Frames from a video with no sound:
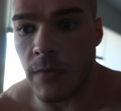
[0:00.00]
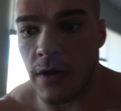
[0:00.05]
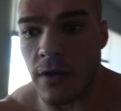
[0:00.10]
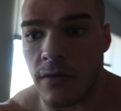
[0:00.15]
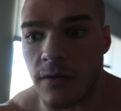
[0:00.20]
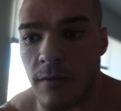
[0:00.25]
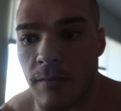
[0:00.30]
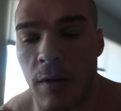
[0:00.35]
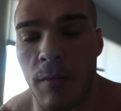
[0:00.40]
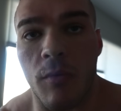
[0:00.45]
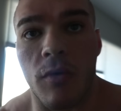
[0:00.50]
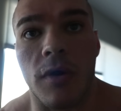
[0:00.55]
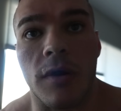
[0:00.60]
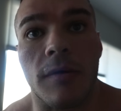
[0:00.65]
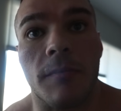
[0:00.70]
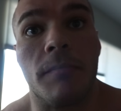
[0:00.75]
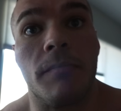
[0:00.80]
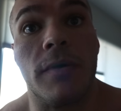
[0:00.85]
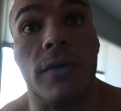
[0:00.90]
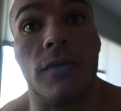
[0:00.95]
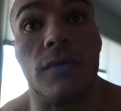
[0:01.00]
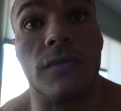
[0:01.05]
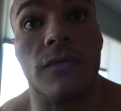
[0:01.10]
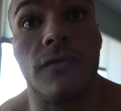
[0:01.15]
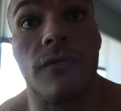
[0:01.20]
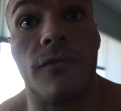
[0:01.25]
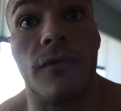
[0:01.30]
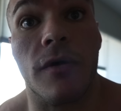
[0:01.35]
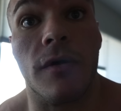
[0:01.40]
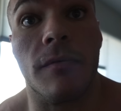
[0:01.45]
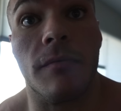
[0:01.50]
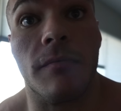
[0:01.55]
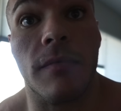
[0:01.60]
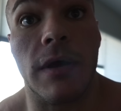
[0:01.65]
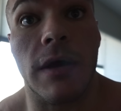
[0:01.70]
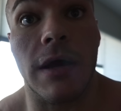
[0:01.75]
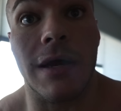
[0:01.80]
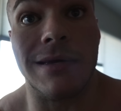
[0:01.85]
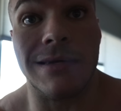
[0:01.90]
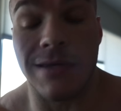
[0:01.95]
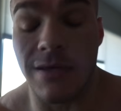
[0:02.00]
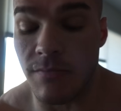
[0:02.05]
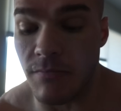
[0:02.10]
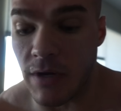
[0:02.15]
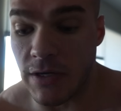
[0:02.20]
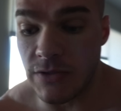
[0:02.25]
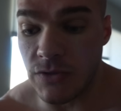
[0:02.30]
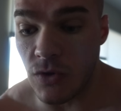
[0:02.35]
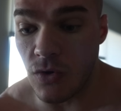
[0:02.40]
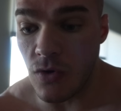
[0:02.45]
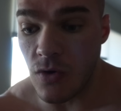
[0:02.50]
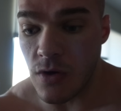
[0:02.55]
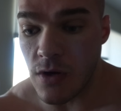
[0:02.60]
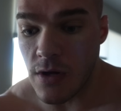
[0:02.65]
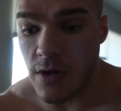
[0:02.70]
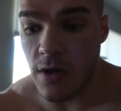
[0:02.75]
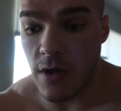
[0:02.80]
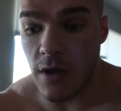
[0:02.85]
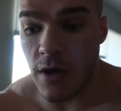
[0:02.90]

then my morning pills from HD Muscle.